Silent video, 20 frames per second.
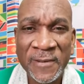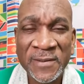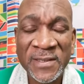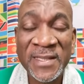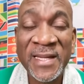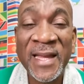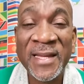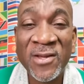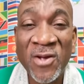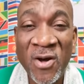
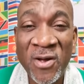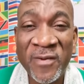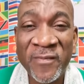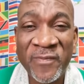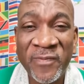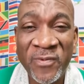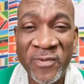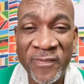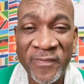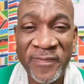to that
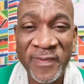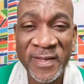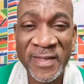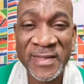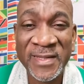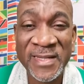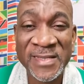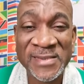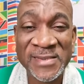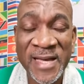
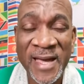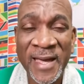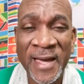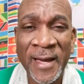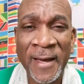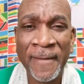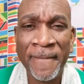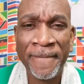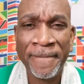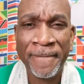unfulfilled
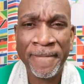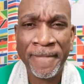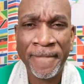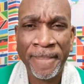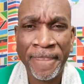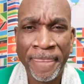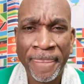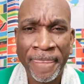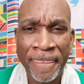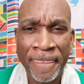desire,
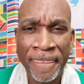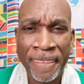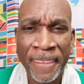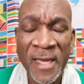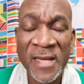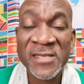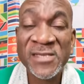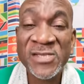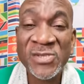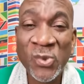
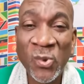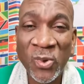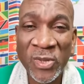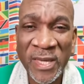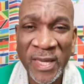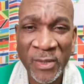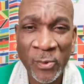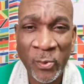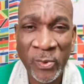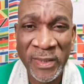so
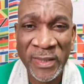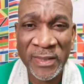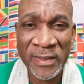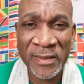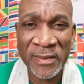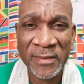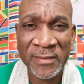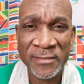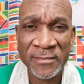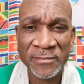can
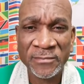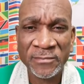we.